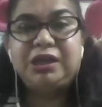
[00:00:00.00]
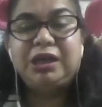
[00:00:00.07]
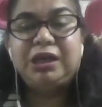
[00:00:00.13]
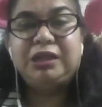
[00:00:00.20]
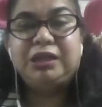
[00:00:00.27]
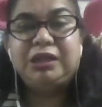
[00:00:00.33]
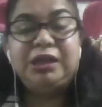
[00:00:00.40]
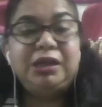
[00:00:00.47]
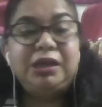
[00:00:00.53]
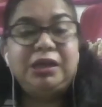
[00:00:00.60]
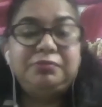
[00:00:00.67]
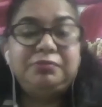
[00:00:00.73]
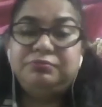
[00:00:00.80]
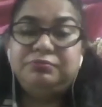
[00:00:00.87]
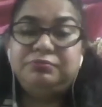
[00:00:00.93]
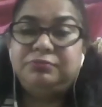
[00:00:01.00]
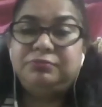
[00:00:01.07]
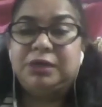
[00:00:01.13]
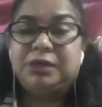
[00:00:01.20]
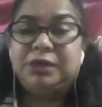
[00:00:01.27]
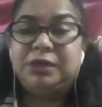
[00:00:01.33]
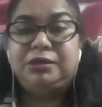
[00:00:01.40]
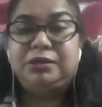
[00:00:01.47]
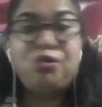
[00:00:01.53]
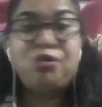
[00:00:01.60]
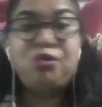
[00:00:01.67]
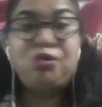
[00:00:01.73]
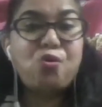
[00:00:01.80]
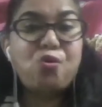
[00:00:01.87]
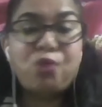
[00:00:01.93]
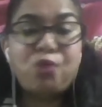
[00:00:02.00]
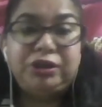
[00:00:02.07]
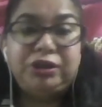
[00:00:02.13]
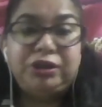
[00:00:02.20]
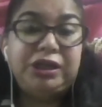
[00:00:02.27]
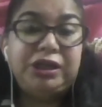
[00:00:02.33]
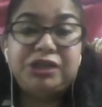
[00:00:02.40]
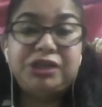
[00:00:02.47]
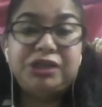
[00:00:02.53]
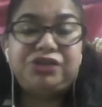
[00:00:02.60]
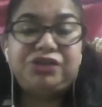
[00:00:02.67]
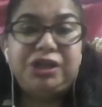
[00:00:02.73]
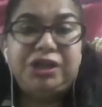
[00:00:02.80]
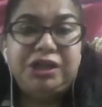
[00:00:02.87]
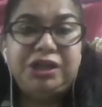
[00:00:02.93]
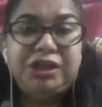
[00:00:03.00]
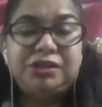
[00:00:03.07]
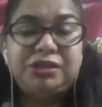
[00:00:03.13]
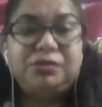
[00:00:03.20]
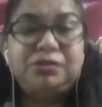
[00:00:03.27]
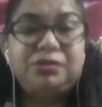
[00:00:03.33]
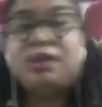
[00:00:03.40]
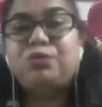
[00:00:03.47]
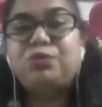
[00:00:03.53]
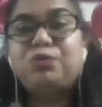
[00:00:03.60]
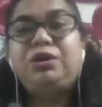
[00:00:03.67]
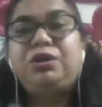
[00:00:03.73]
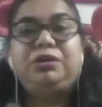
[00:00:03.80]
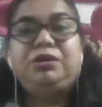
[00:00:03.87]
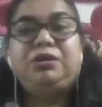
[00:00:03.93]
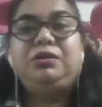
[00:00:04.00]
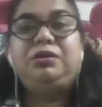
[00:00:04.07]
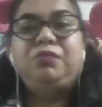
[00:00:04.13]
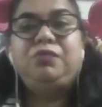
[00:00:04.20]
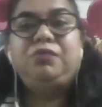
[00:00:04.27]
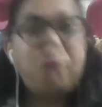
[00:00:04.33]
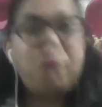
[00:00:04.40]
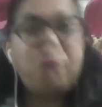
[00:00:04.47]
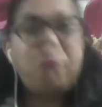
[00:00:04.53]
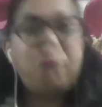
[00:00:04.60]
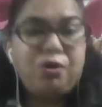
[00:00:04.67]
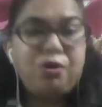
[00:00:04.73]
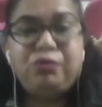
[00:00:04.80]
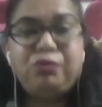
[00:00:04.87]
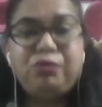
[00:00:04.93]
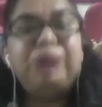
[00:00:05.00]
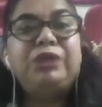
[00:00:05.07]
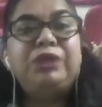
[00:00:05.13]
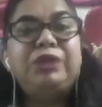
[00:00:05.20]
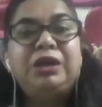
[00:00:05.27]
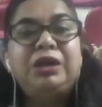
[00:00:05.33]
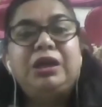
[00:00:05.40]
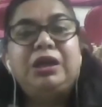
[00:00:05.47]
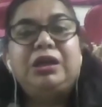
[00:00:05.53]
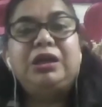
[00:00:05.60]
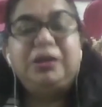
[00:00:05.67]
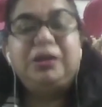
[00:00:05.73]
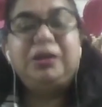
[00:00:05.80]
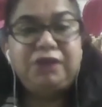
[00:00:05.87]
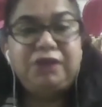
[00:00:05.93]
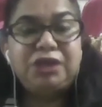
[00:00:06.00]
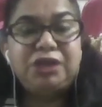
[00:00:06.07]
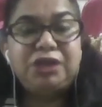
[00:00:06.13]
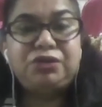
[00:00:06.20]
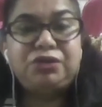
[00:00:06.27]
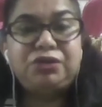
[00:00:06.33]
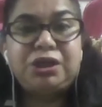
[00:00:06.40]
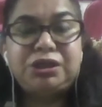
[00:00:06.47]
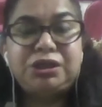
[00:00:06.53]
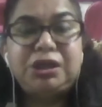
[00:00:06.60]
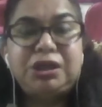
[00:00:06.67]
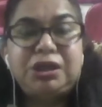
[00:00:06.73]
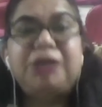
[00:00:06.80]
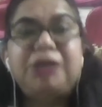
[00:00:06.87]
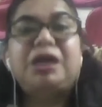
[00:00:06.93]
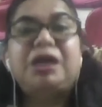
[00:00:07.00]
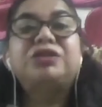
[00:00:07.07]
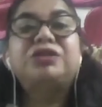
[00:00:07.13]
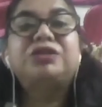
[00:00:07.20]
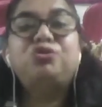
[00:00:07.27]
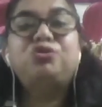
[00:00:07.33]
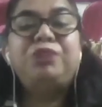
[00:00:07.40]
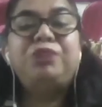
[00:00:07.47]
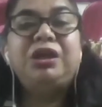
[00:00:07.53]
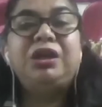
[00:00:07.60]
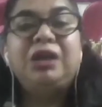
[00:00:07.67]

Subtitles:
They know what the industry needs. So that's what we want. When we give the education, it has to be